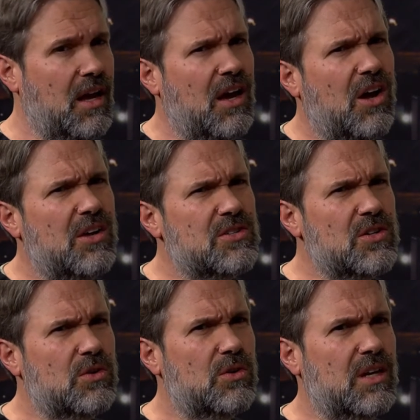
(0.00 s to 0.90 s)

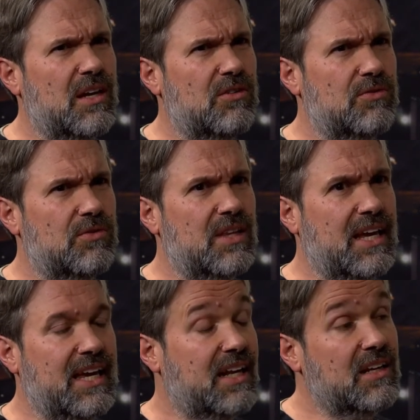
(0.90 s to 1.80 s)
Also, if they
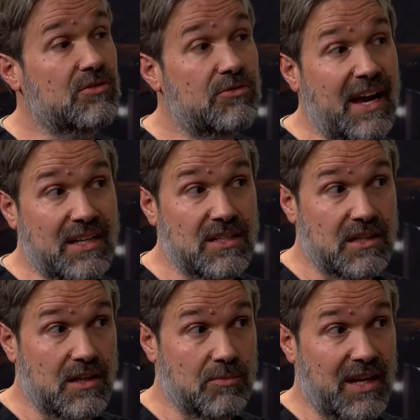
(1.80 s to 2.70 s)
get
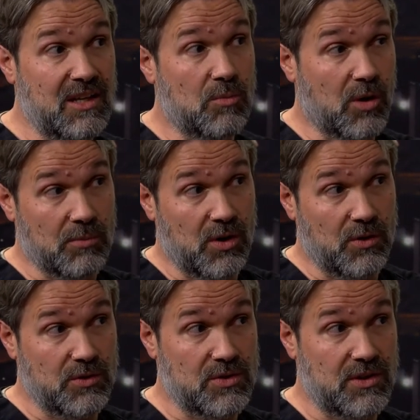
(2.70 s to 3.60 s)
infected and make you more
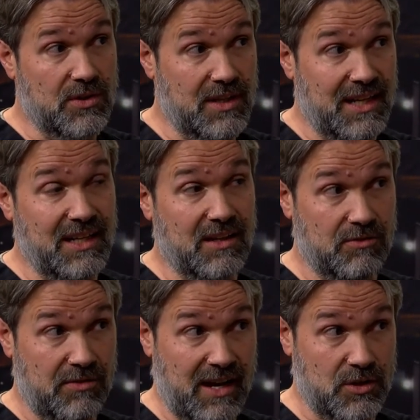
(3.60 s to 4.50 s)
prone to kidney
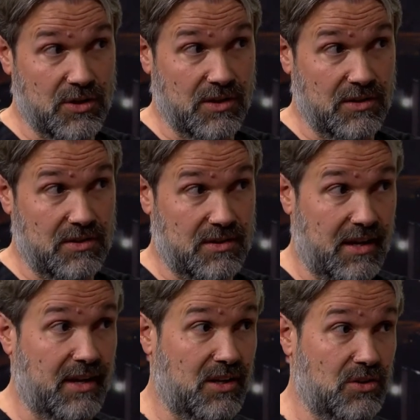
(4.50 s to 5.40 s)
infections,
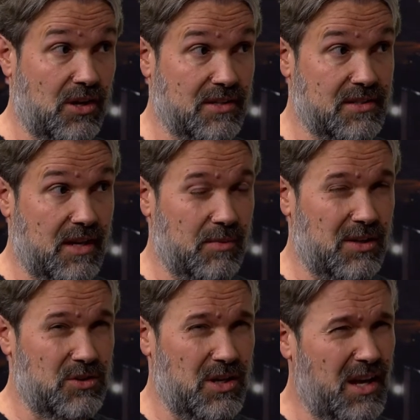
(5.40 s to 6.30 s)
that can cause
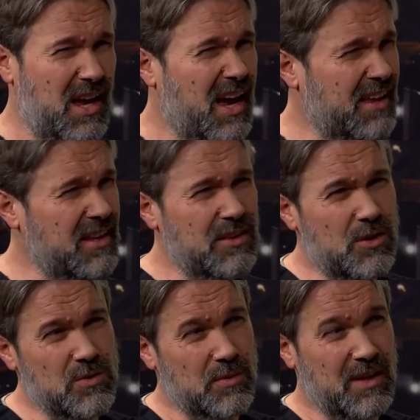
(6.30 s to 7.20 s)
damage. I think
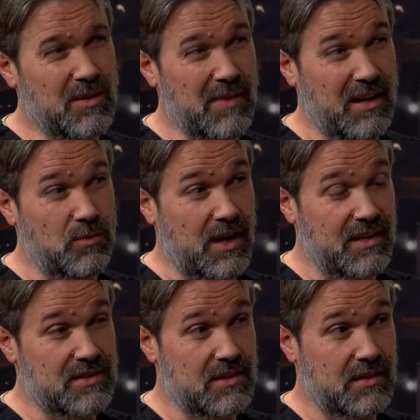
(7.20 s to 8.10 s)
those would be the main
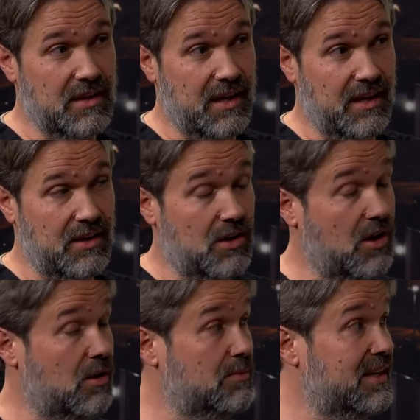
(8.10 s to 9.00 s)
ways that they
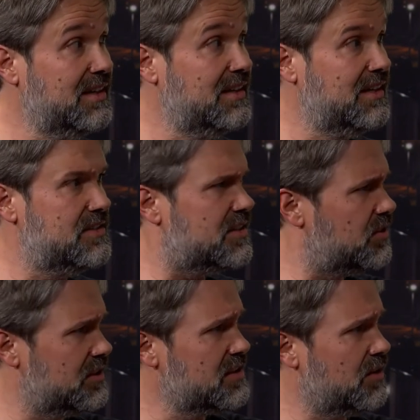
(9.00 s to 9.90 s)
harm kidneys.
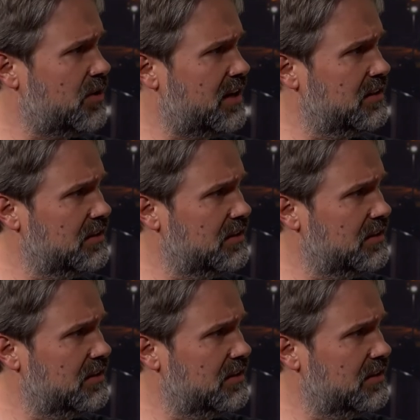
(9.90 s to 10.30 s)
Is that right?